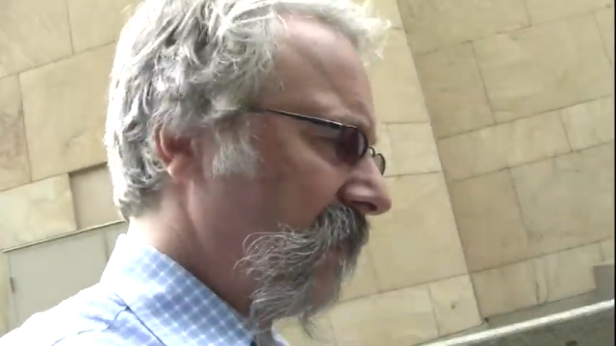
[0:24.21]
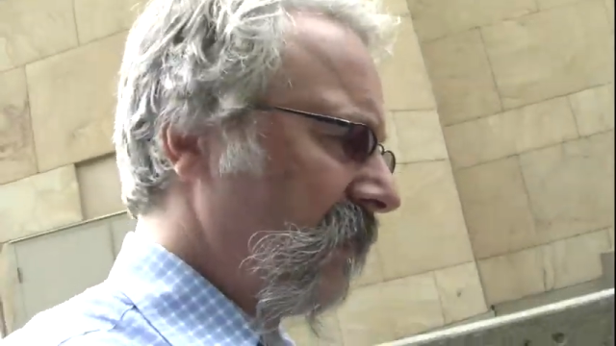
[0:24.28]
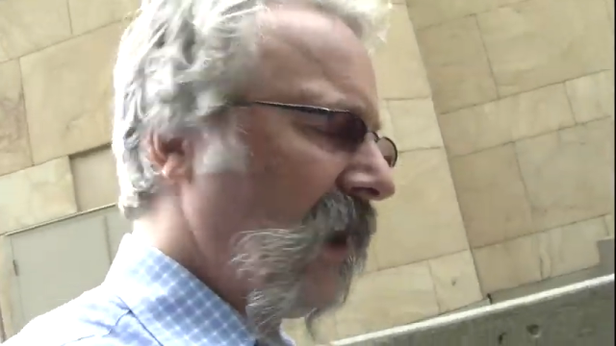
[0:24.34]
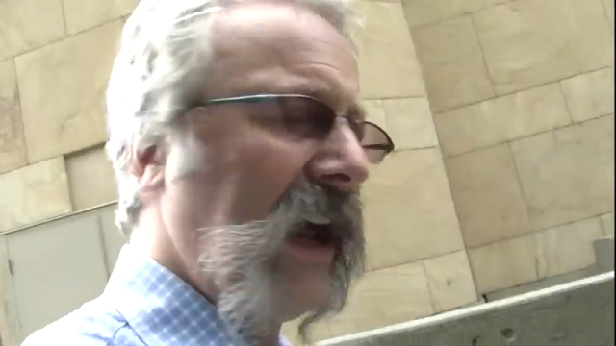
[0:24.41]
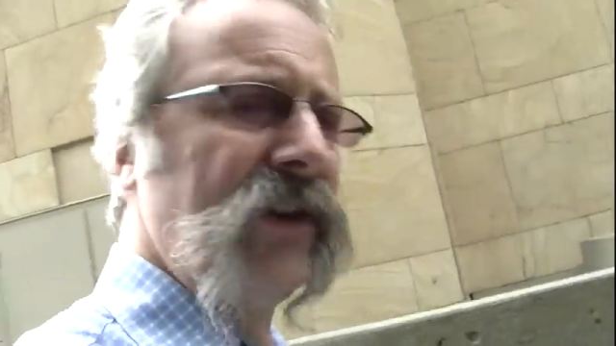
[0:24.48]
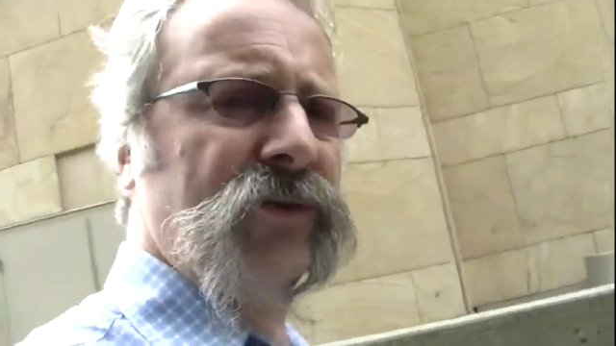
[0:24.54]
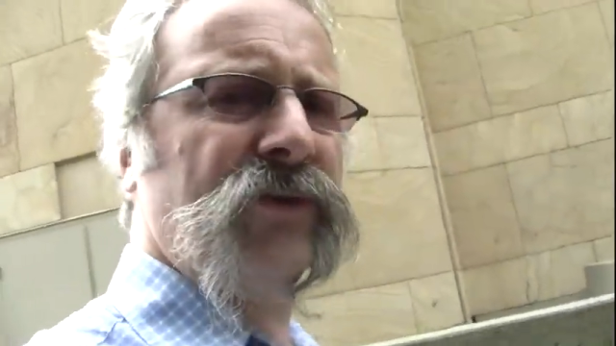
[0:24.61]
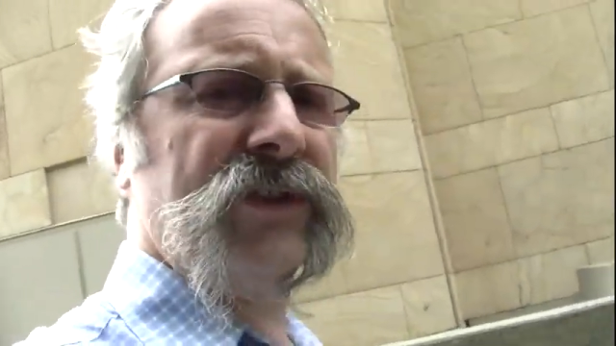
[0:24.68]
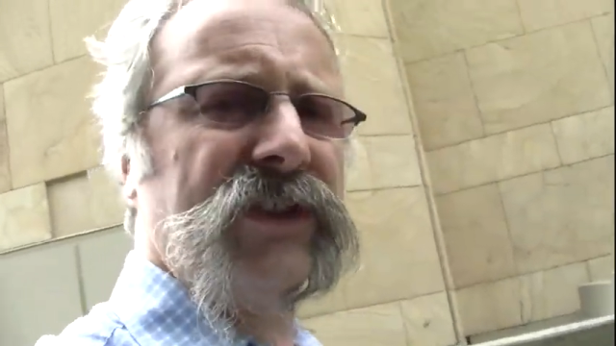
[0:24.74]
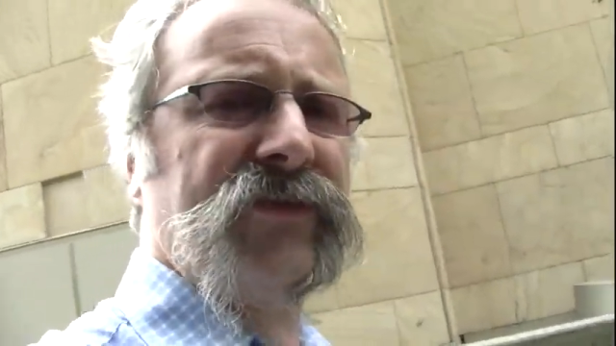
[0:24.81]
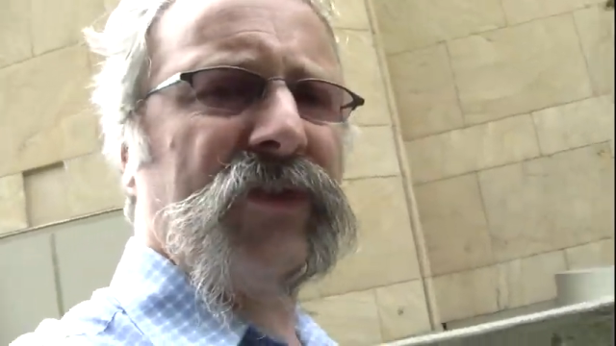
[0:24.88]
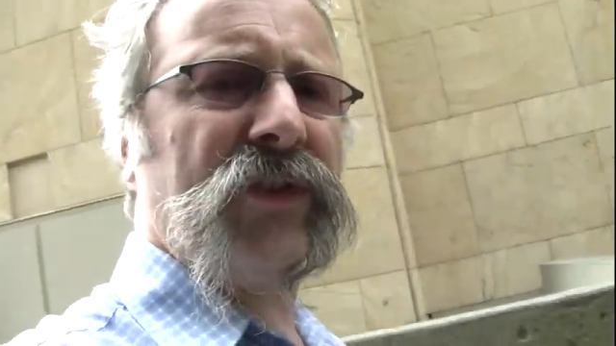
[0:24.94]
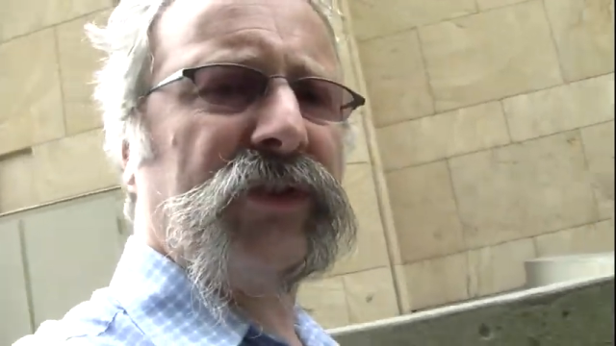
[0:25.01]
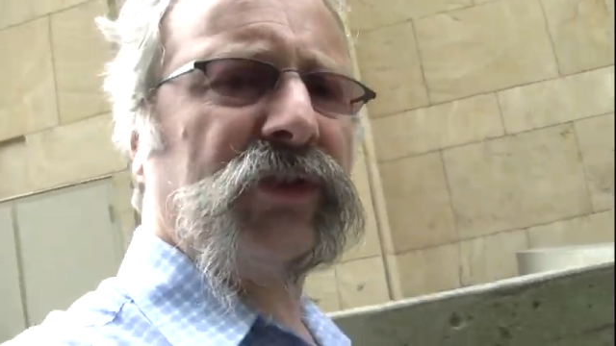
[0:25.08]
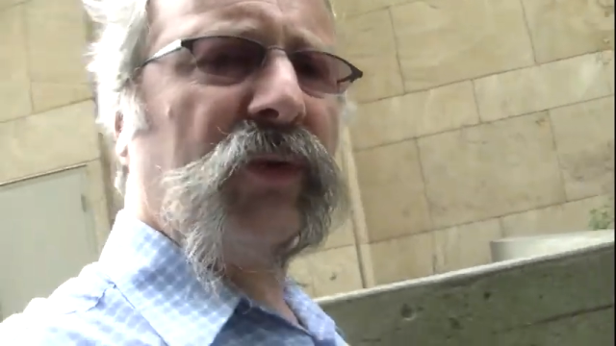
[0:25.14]
Hundreds
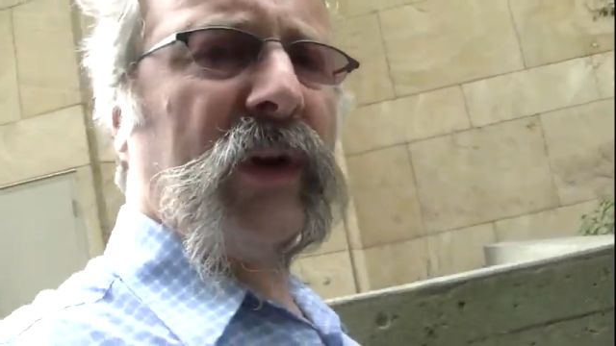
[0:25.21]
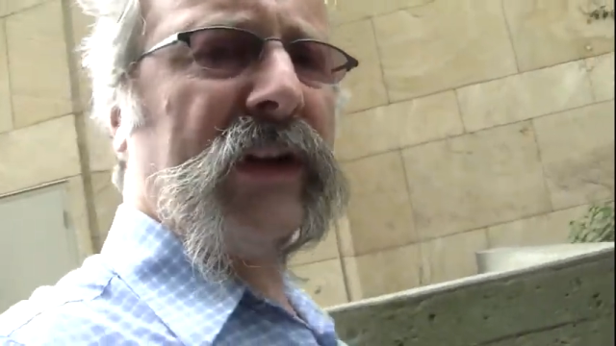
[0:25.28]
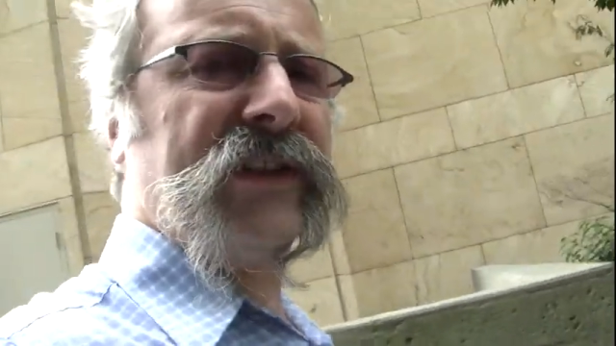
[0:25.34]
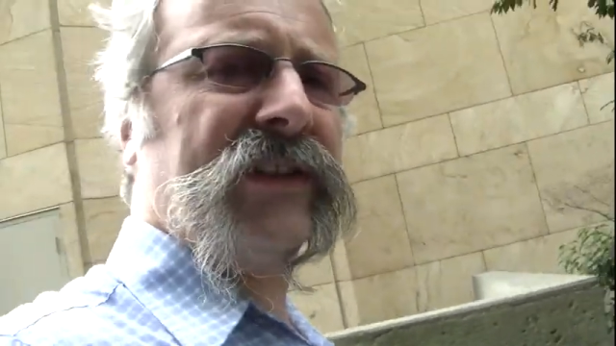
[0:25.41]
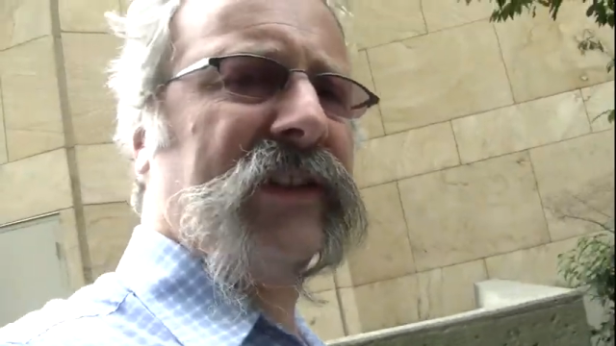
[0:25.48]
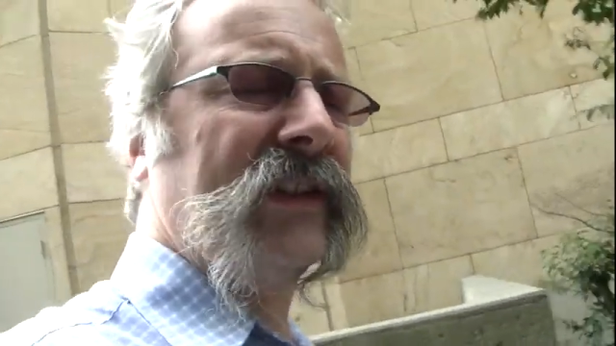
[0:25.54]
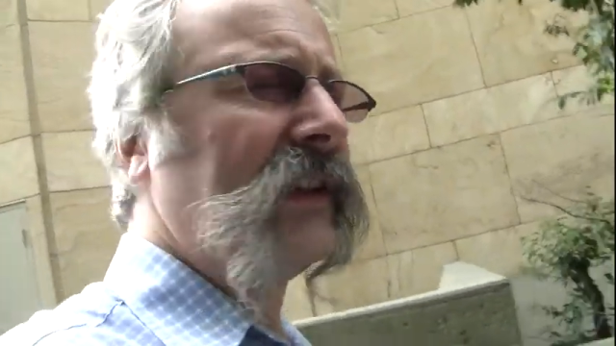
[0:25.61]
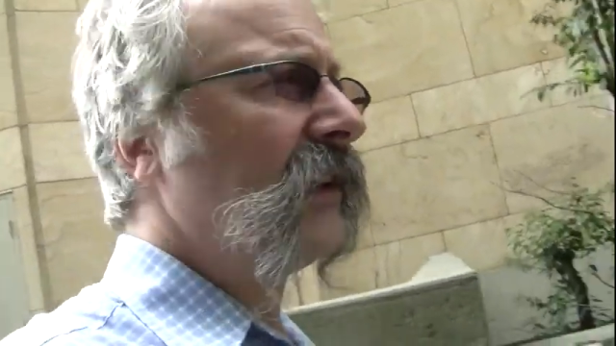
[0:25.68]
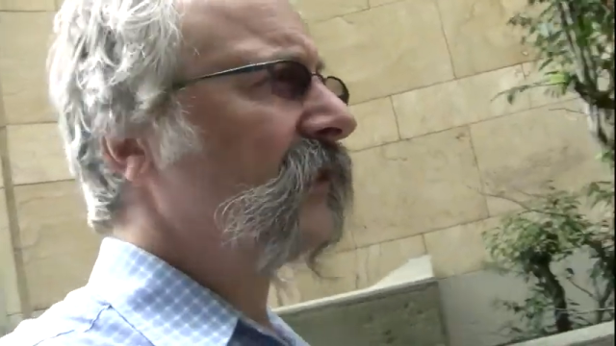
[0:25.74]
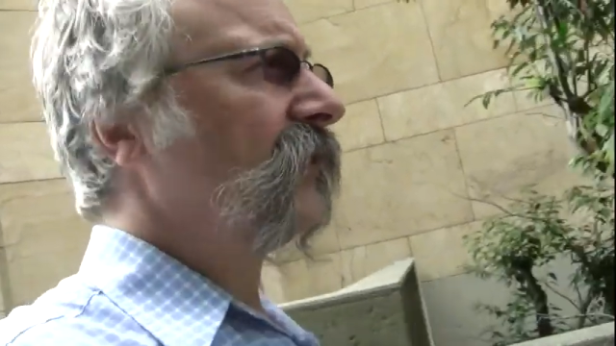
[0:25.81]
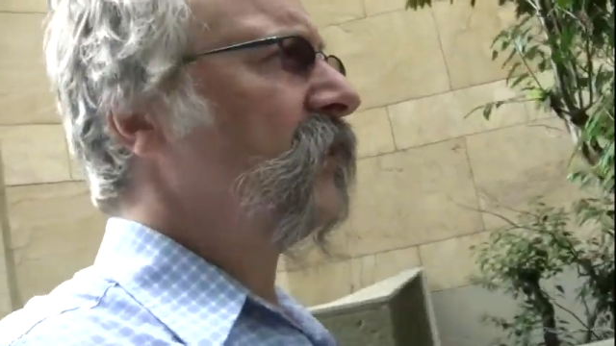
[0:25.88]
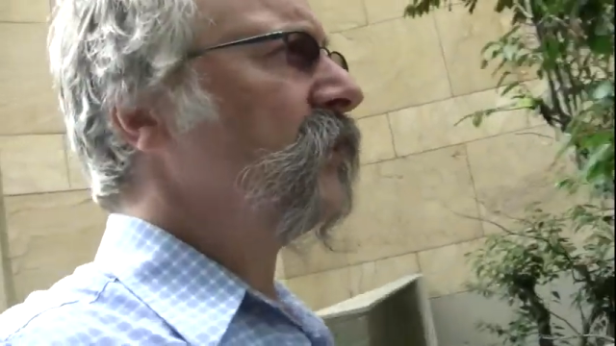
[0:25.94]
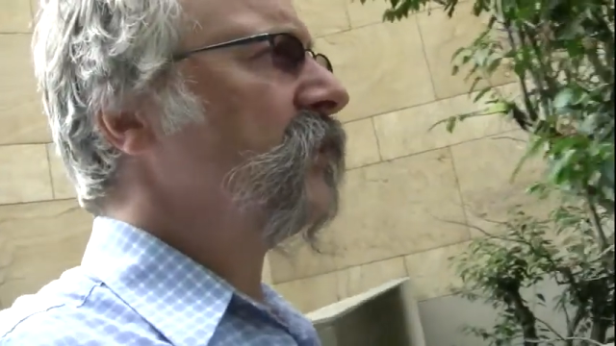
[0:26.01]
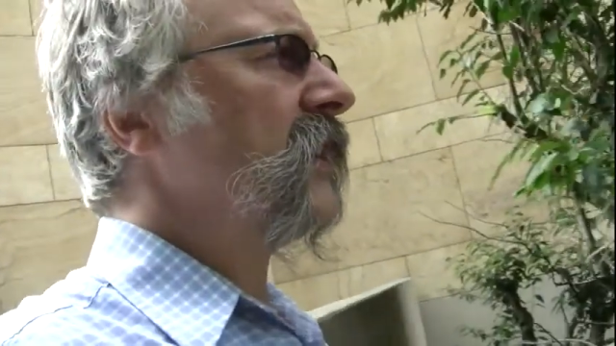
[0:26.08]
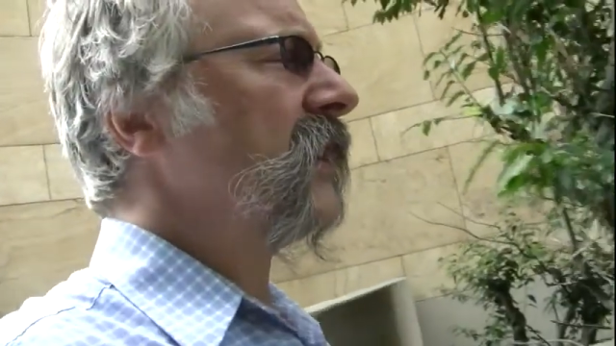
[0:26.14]
of earthquakes in the
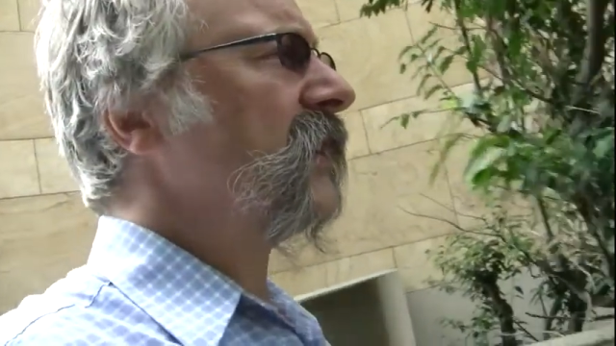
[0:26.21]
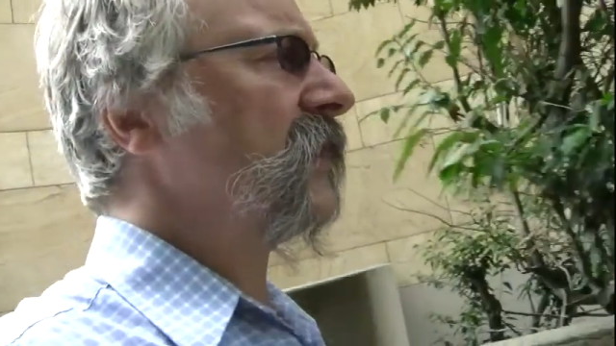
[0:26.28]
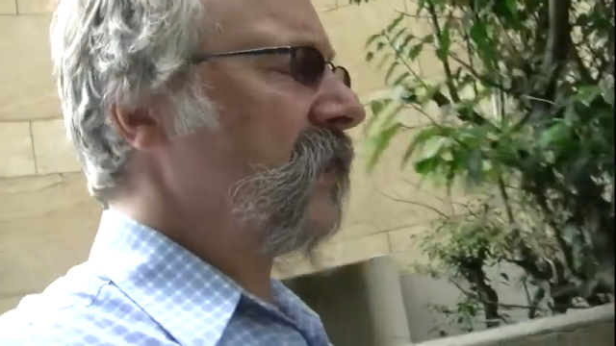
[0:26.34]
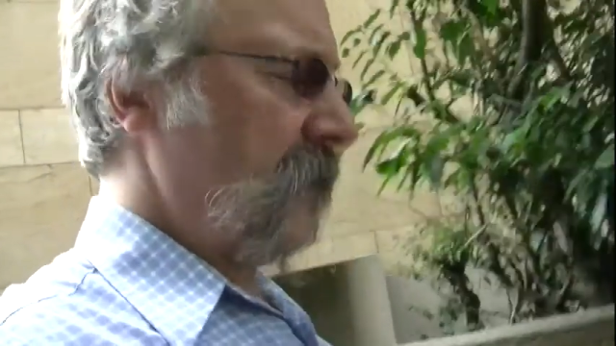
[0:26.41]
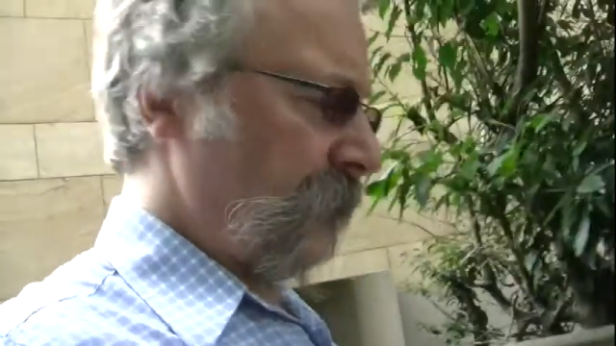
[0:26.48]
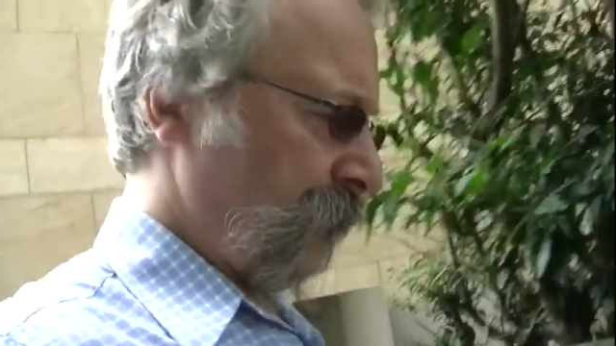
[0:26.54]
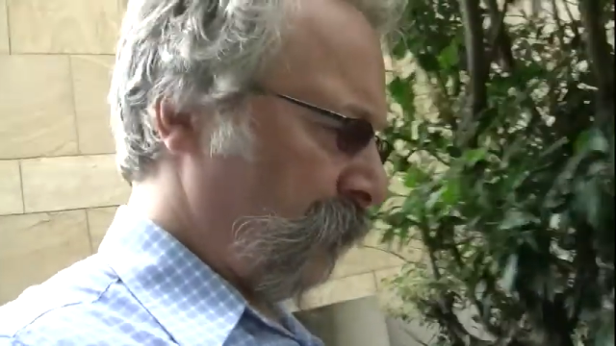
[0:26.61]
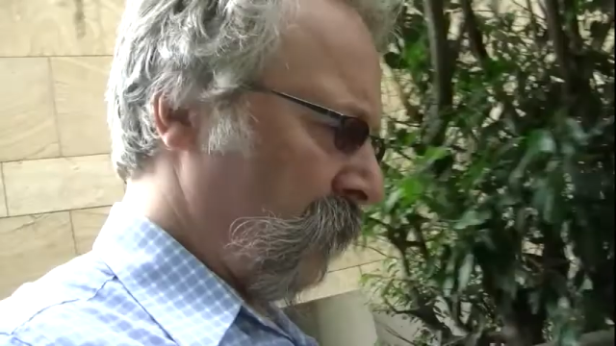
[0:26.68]
last few days.